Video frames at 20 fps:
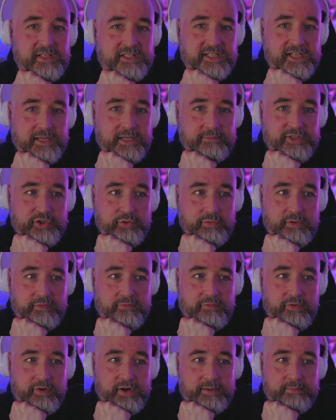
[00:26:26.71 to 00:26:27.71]
me the same sort
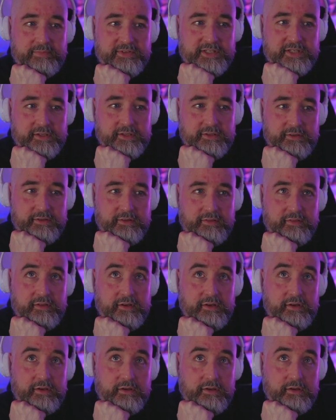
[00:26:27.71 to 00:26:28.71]
of vibes
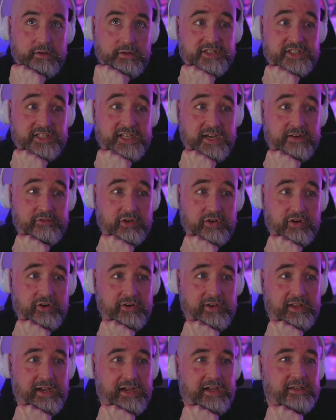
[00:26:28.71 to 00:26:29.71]
that Sarah
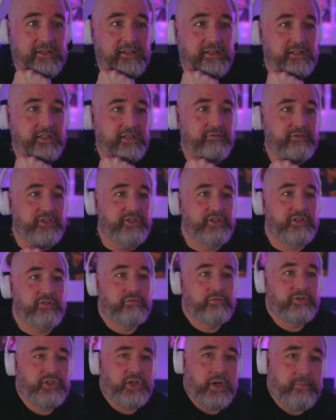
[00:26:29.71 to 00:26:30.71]
Connor had in the
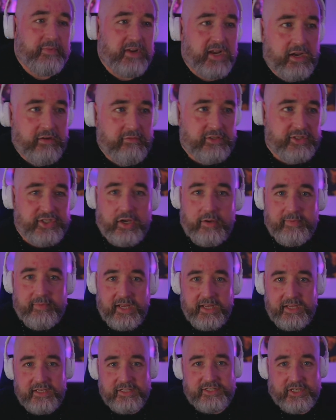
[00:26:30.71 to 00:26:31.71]
original Terminator and
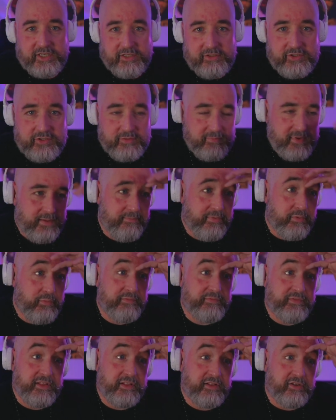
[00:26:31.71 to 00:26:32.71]
Terminator 2. Do you remember
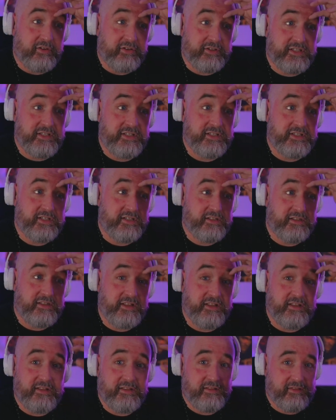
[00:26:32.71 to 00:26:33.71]
with the doctors,
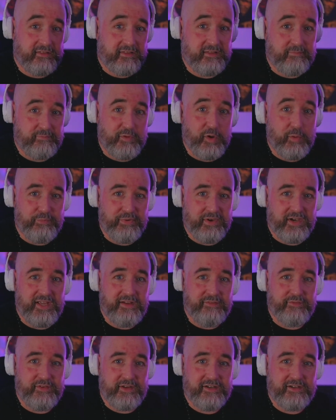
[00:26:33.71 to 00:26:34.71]
the, them not
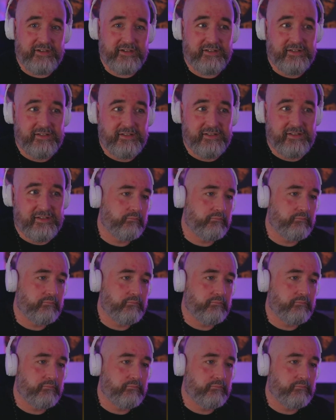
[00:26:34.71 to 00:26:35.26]
believing her?